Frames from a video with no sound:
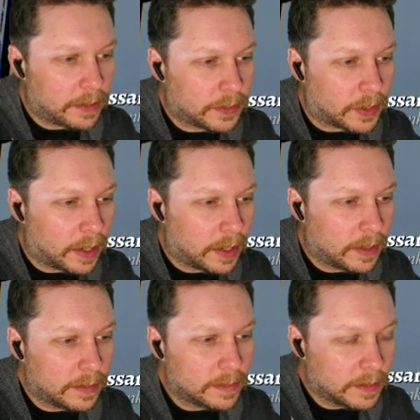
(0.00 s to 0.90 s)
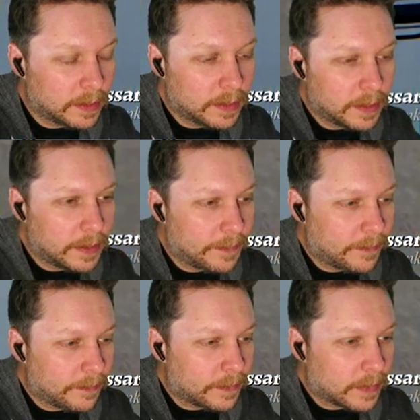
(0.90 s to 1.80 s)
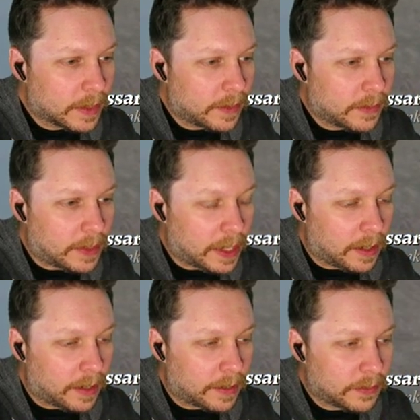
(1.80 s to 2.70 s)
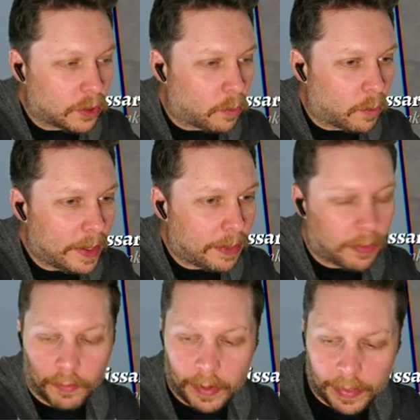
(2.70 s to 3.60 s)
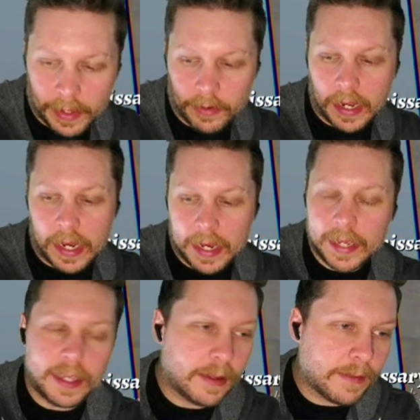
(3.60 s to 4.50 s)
Star? Stair. So with, without I.